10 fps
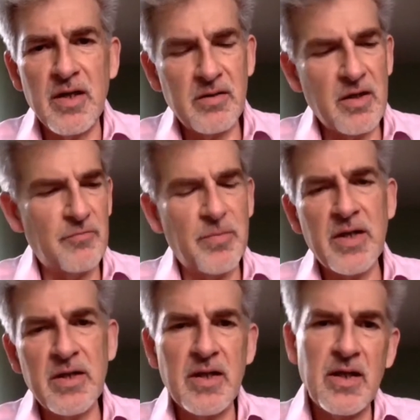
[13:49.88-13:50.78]
have
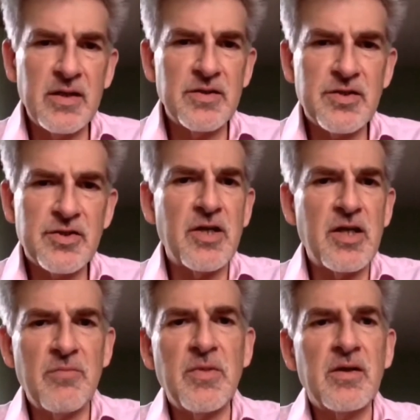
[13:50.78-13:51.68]
been in
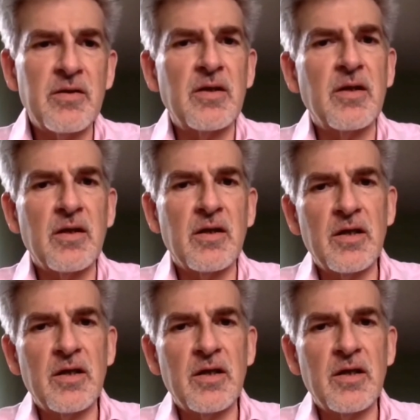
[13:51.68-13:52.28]
stream in